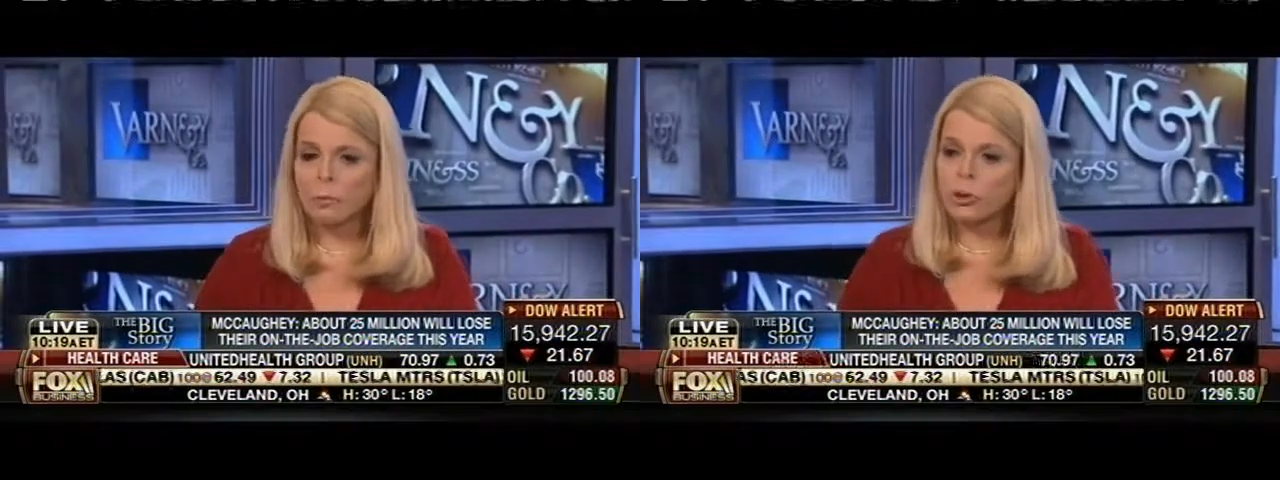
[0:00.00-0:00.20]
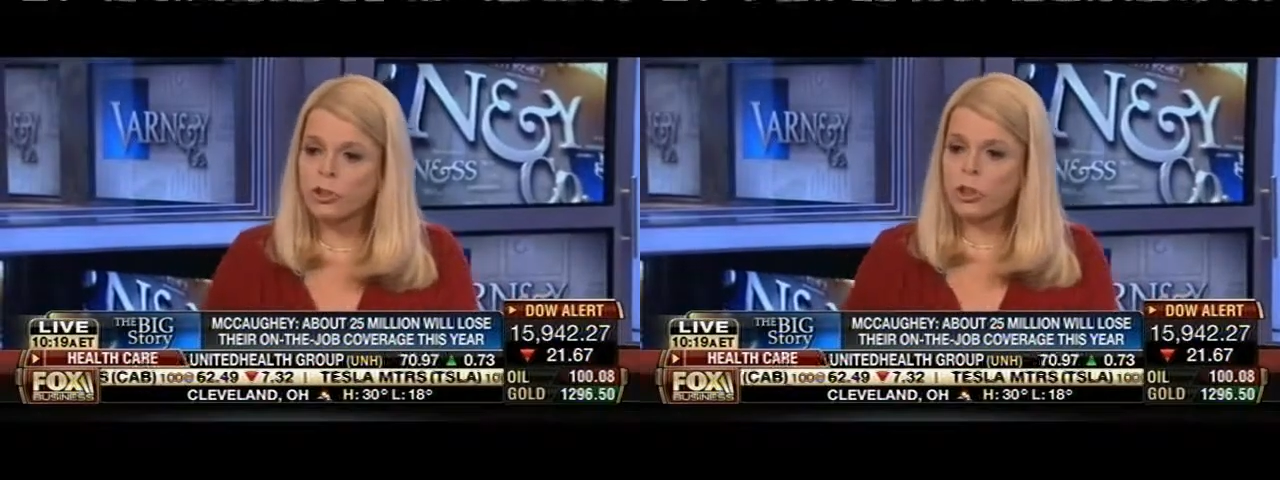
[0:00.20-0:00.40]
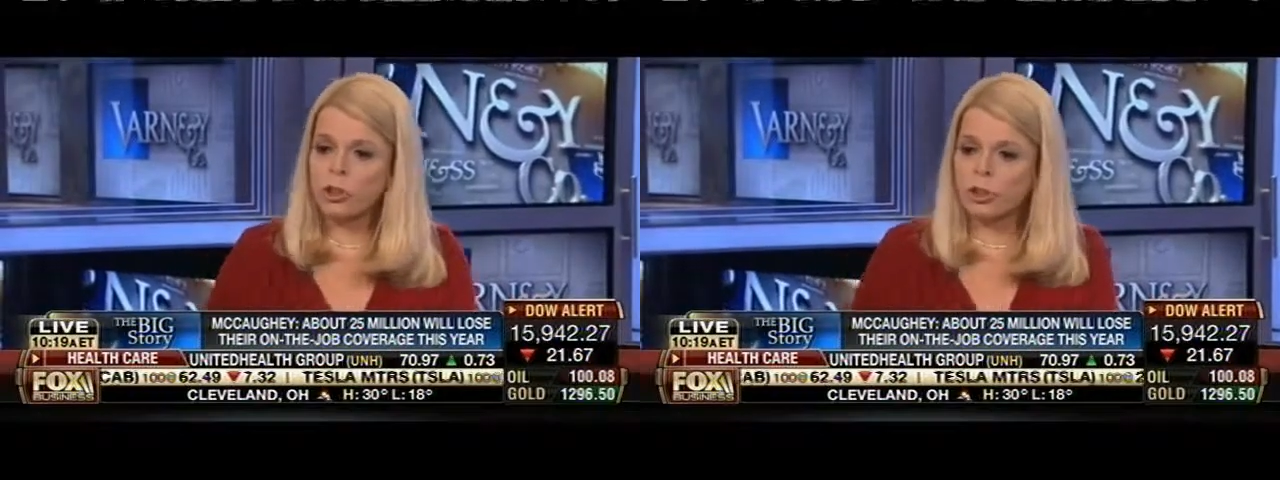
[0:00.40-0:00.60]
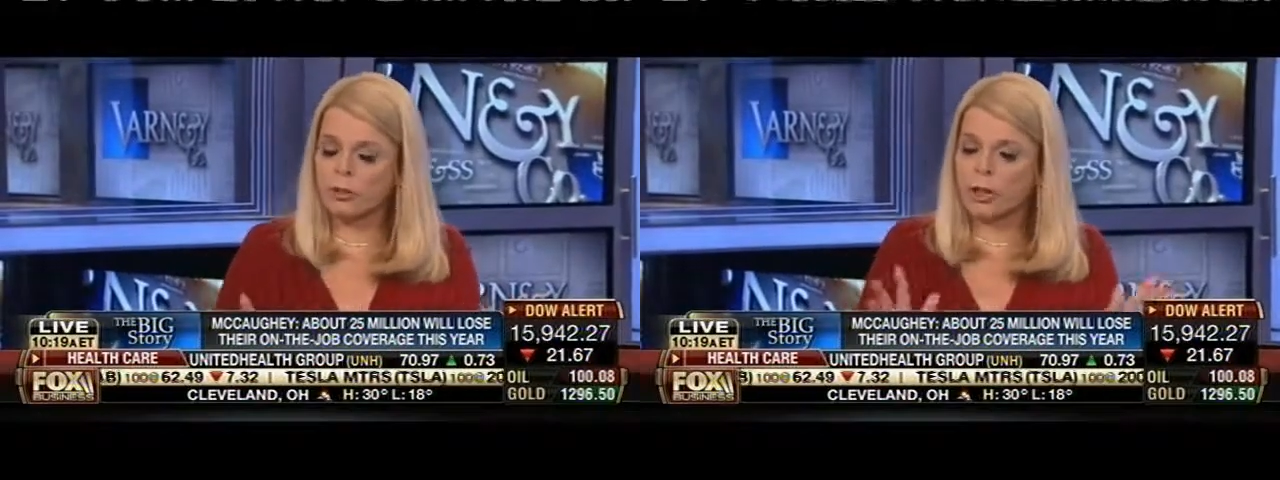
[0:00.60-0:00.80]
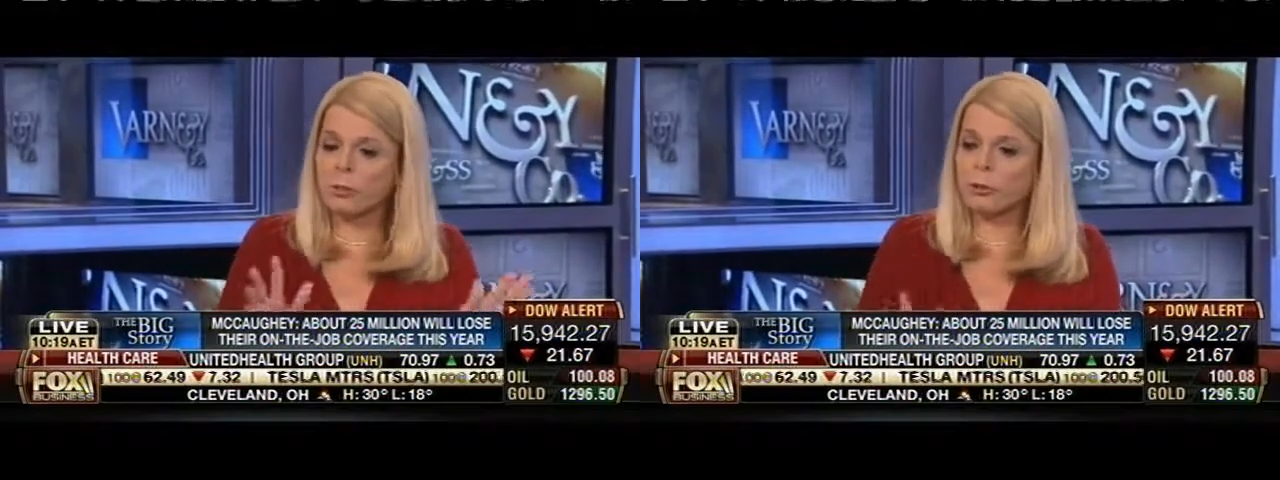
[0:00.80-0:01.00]
pushing
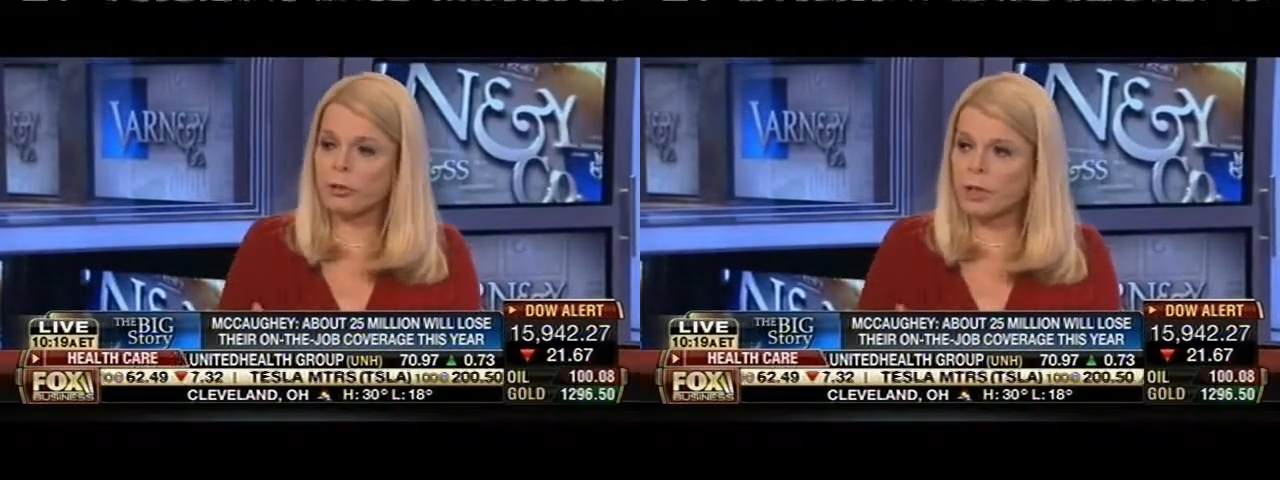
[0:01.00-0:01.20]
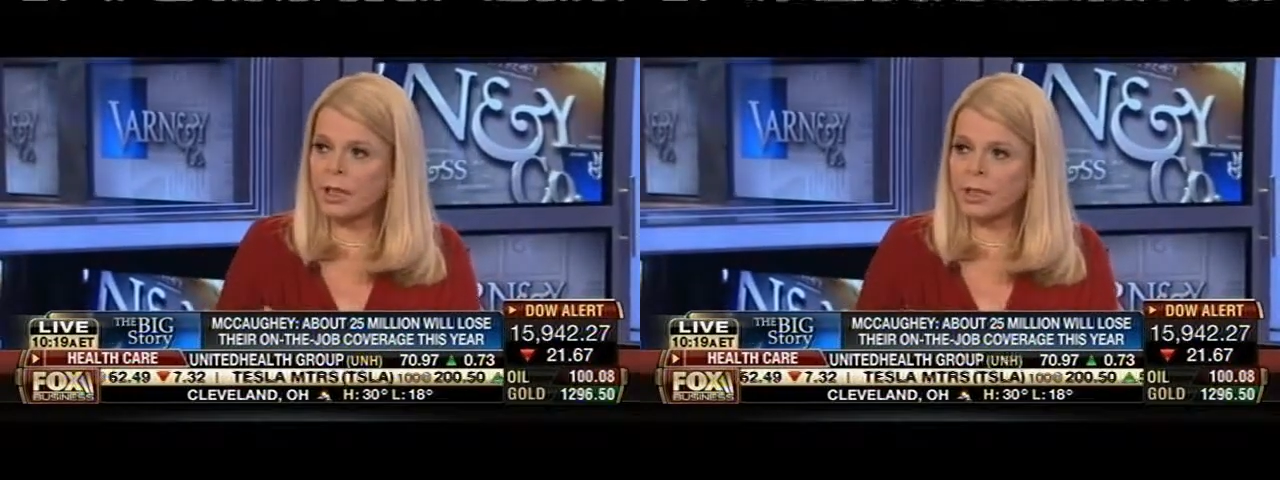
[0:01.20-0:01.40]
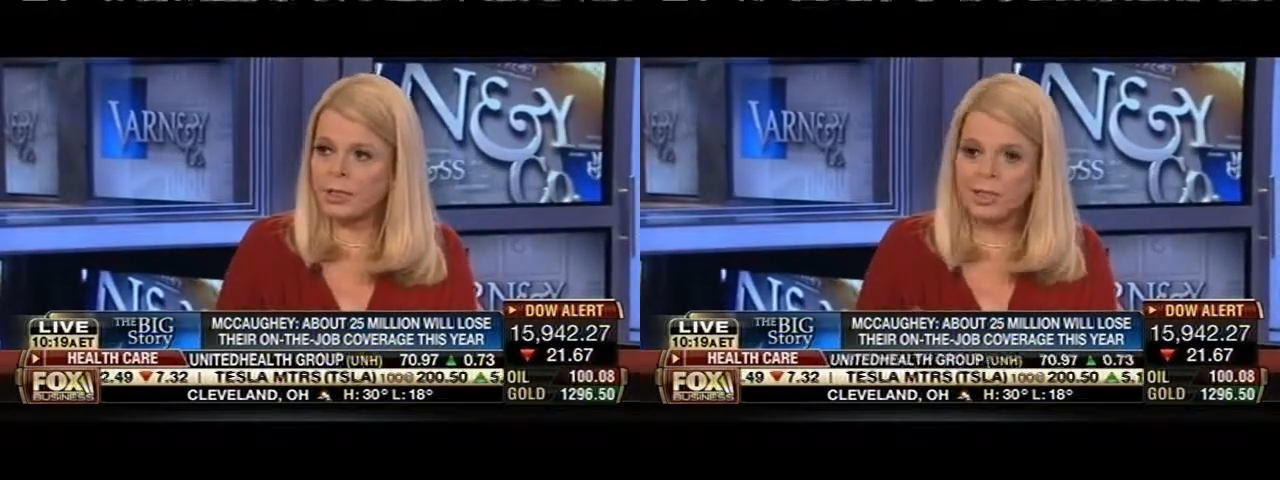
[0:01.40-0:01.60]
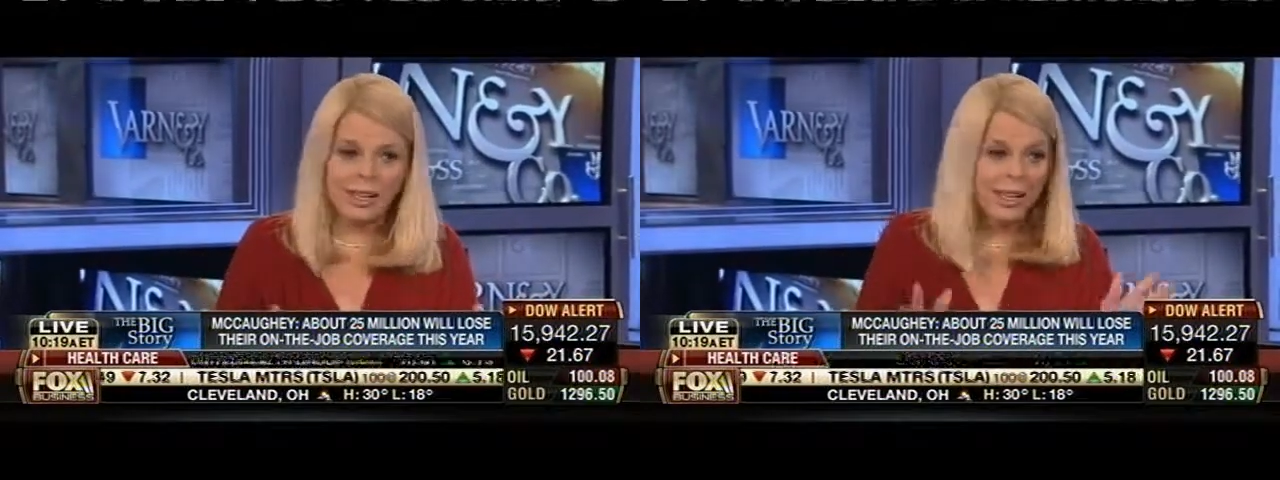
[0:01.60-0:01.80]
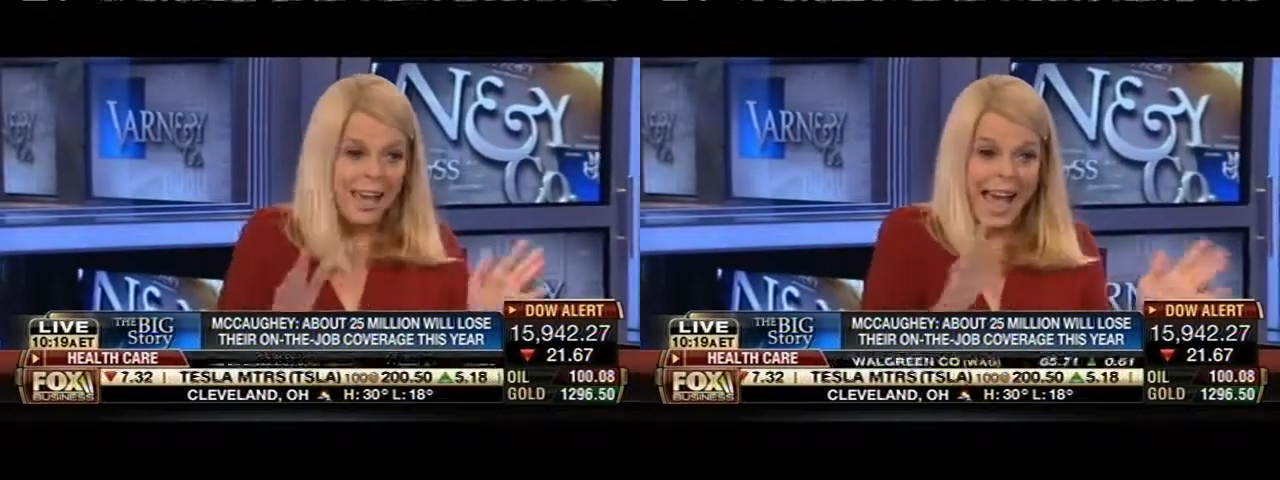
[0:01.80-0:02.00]
their employees
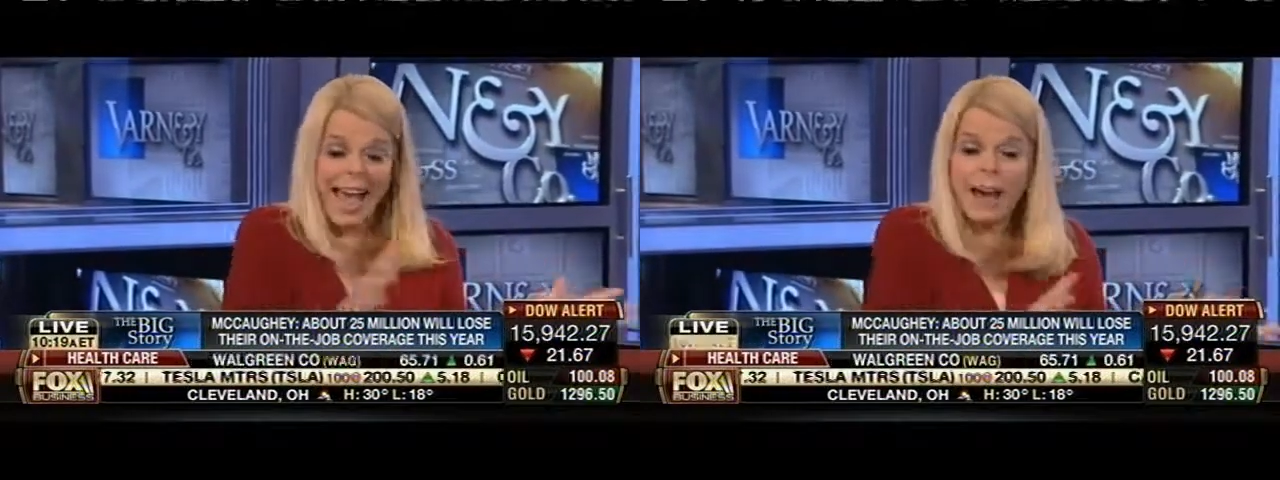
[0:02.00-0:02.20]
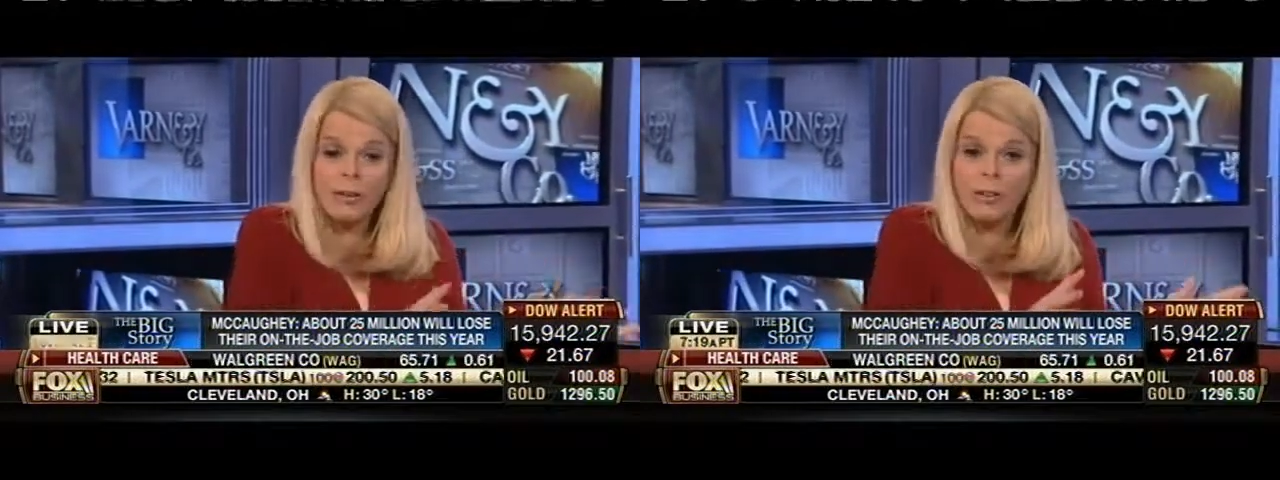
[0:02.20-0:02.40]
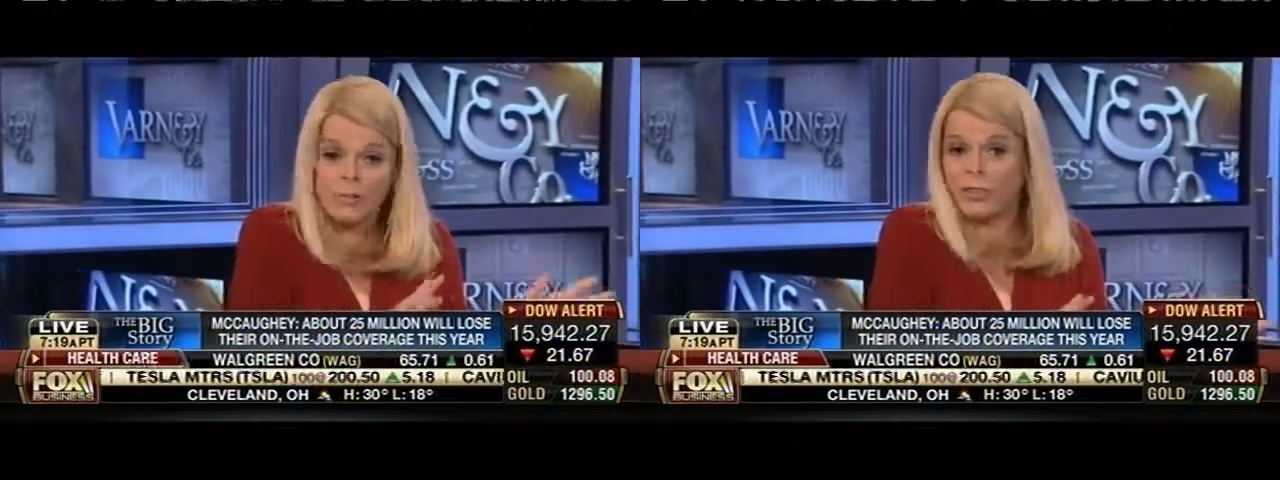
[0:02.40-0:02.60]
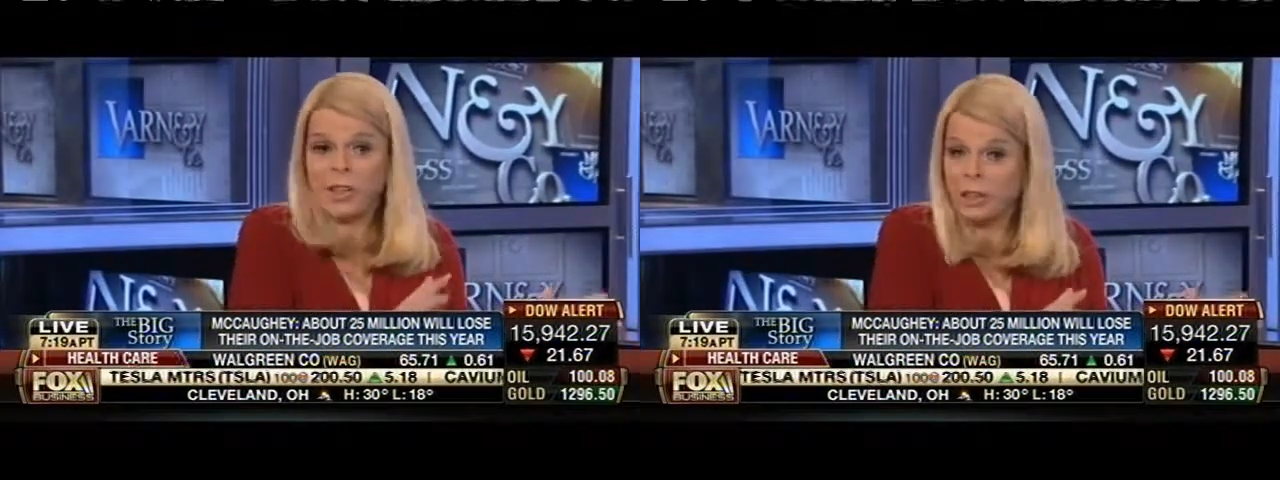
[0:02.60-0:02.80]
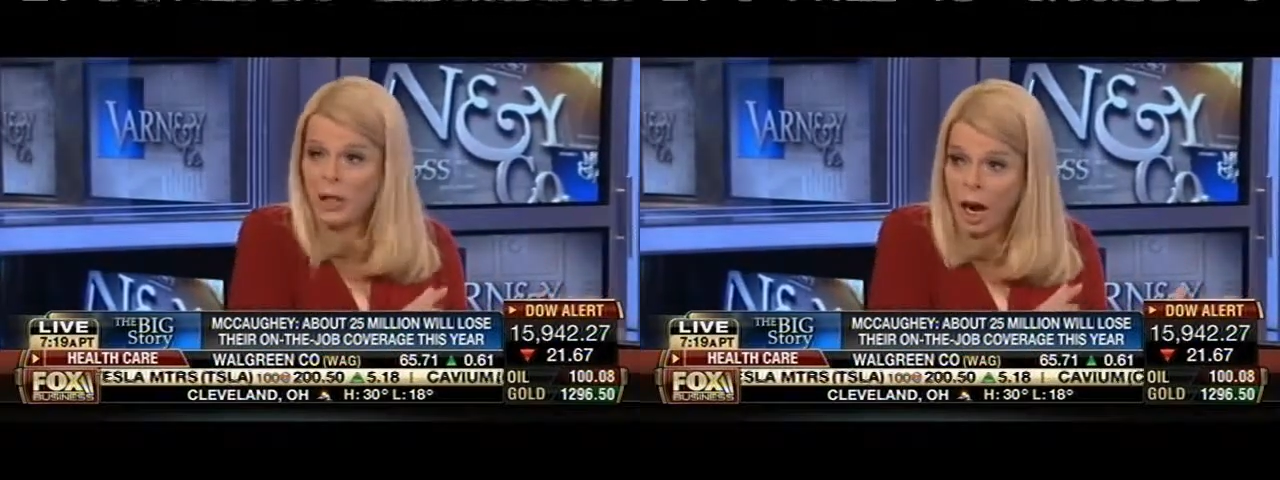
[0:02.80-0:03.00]
out of
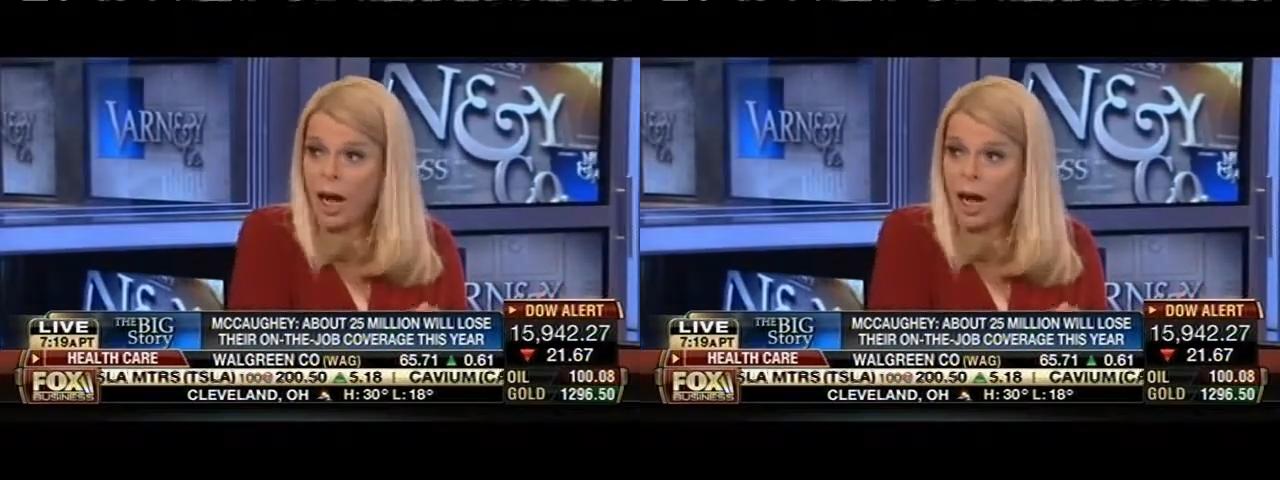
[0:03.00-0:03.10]
the right.